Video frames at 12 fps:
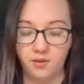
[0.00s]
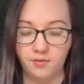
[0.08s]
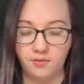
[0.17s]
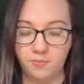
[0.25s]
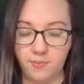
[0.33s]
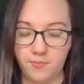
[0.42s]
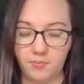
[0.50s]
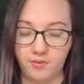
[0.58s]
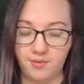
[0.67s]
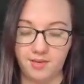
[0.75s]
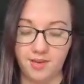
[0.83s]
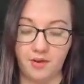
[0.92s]
so people
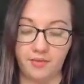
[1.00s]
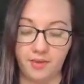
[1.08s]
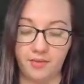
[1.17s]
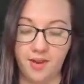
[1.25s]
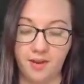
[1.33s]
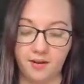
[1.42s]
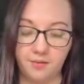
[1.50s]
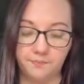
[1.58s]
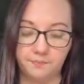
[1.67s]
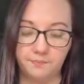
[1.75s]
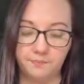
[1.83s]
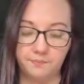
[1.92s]
would see how they laid.
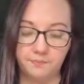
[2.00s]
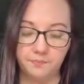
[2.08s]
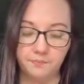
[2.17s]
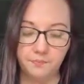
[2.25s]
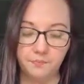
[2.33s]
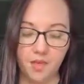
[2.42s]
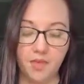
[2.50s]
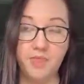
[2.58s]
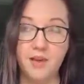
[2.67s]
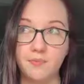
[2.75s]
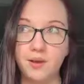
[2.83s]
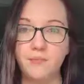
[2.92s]
And
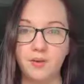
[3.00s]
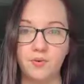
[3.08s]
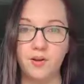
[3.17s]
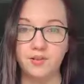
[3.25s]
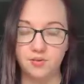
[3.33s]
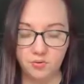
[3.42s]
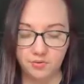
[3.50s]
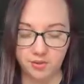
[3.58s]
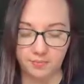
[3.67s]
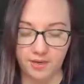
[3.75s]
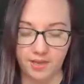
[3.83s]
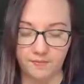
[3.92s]
that might be why I sold so
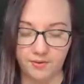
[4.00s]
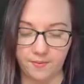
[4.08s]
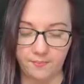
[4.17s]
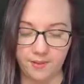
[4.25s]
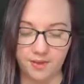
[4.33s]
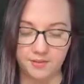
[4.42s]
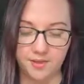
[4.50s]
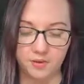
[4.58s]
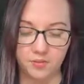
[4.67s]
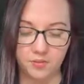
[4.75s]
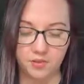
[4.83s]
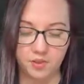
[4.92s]
many of them, because they
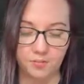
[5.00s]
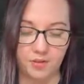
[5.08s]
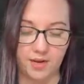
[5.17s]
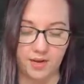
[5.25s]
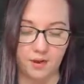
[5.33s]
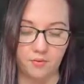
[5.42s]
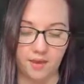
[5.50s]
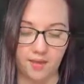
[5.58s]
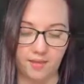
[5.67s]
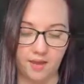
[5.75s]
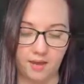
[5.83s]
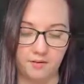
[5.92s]
were displayed out like
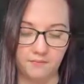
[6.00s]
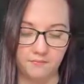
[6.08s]
that.